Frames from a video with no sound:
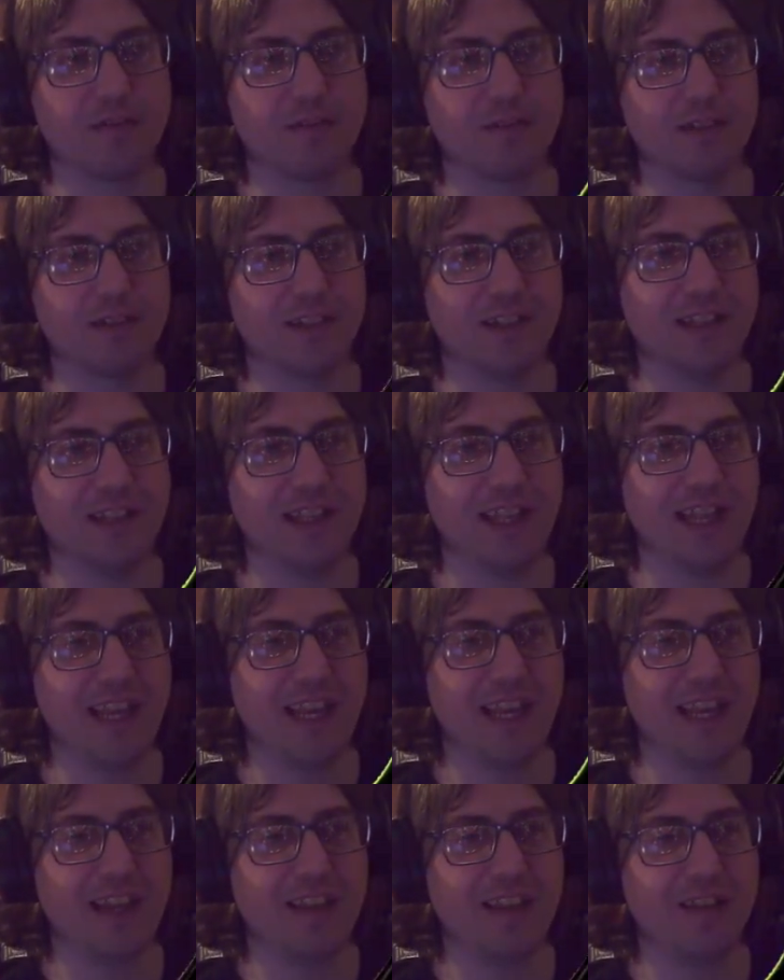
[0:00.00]
A
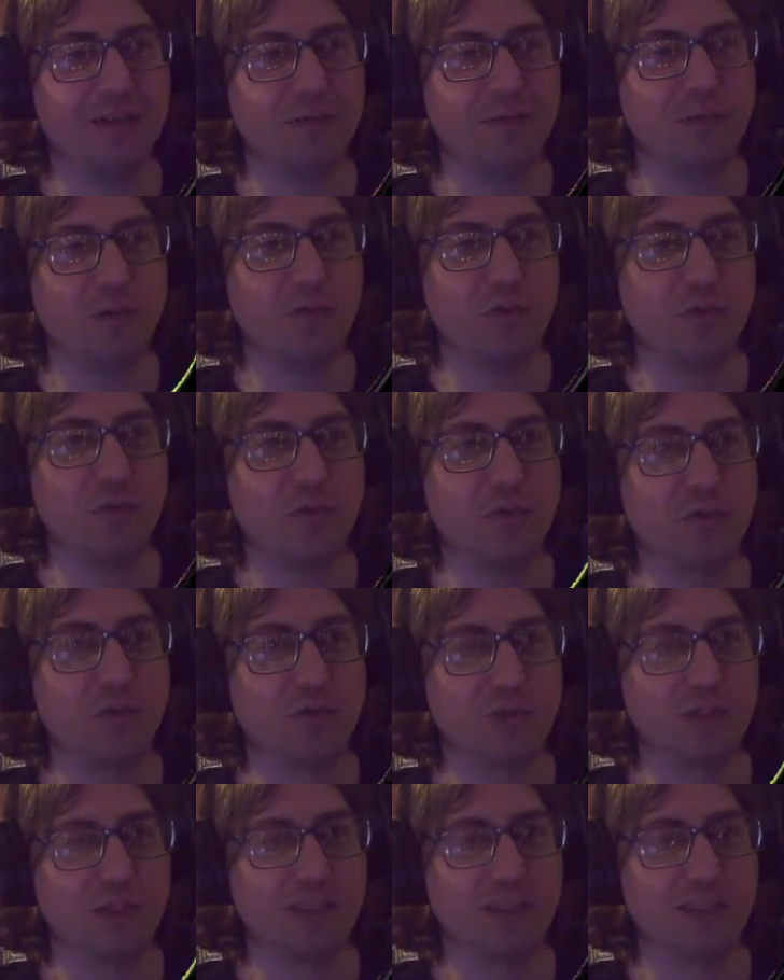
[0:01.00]
little more
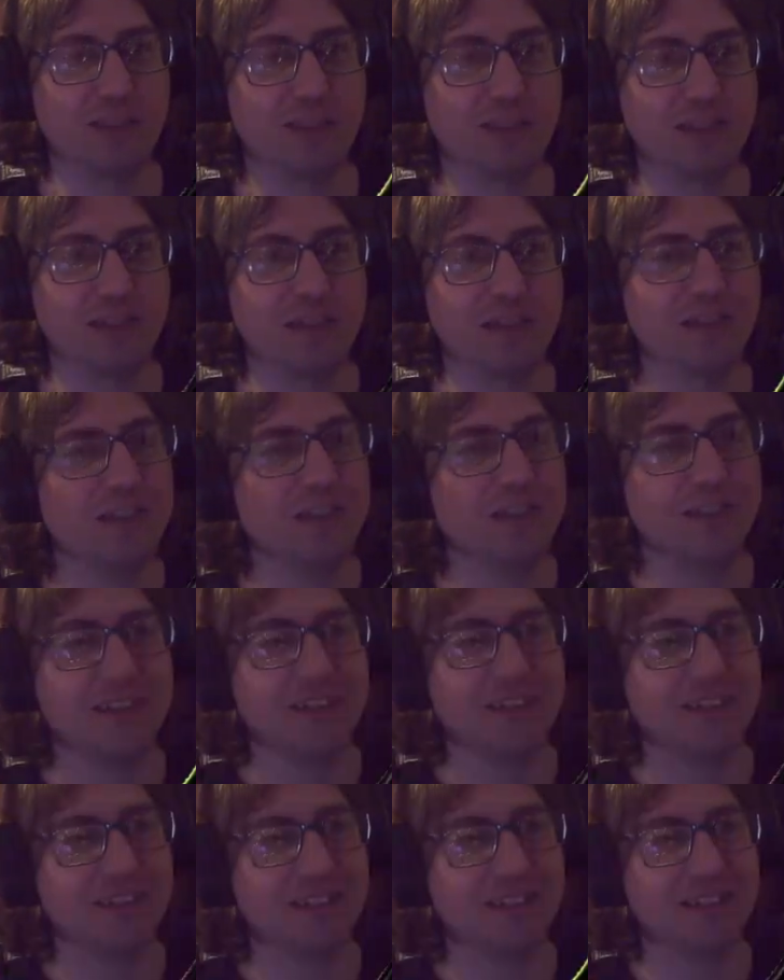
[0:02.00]
awkward.
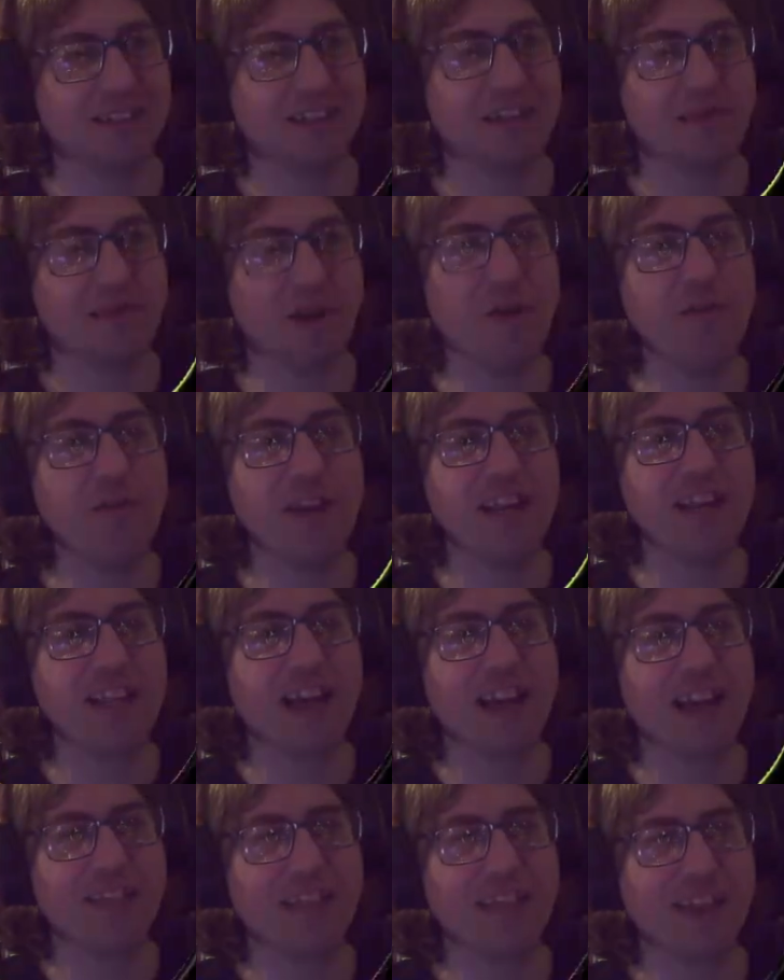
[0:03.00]
If only
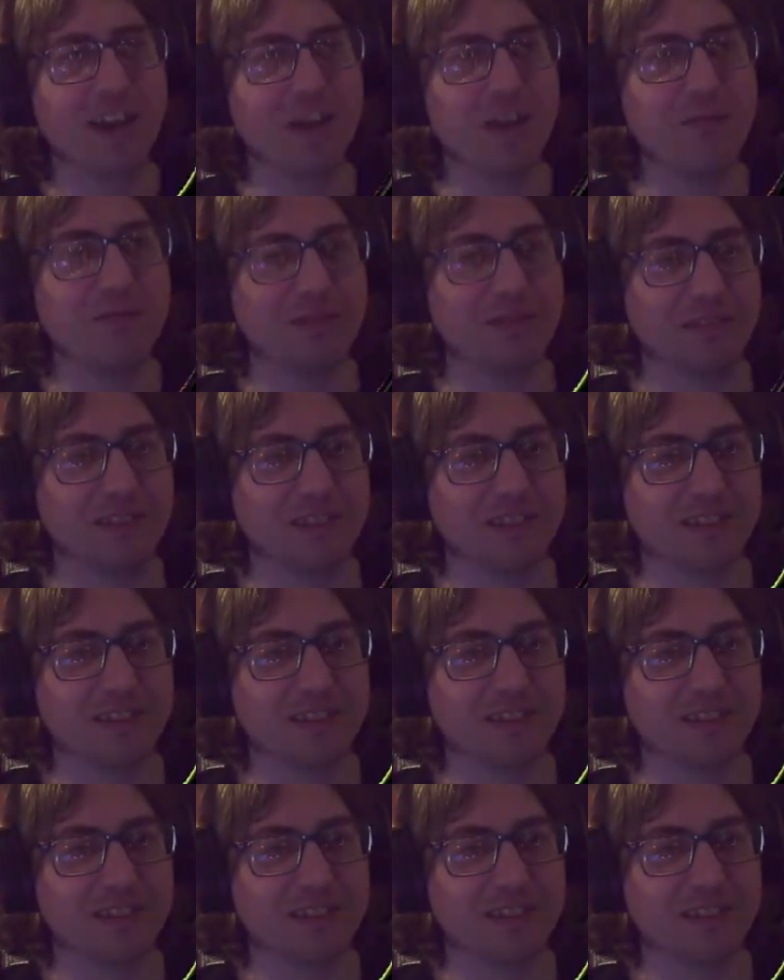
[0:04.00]
that thing opened.